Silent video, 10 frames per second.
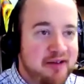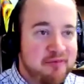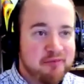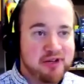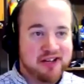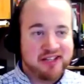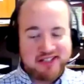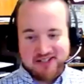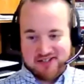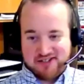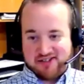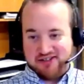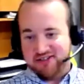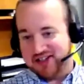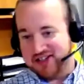But he's
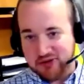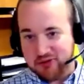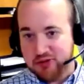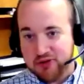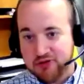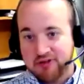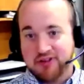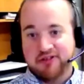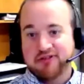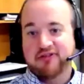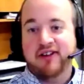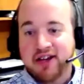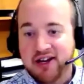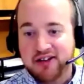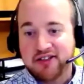on board with
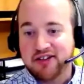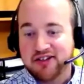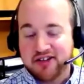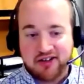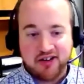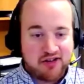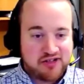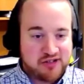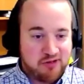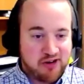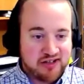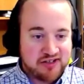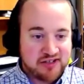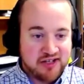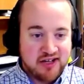anything technology
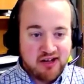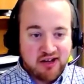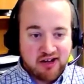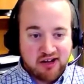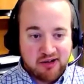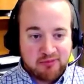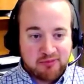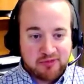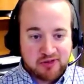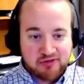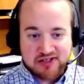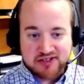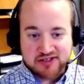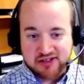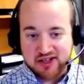wise. The
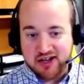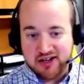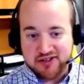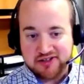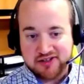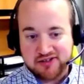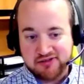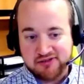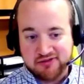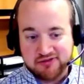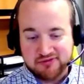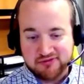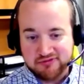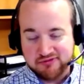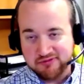rest of the guys,
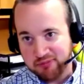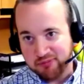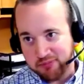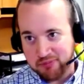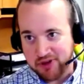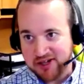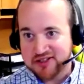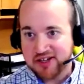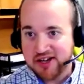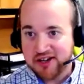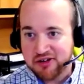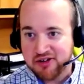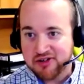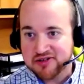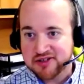blessing and a
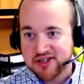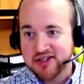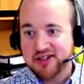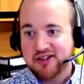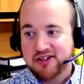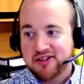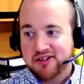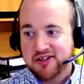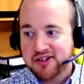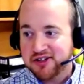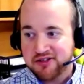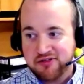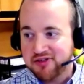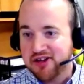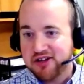curse, they're
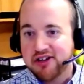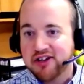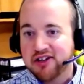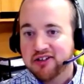very green.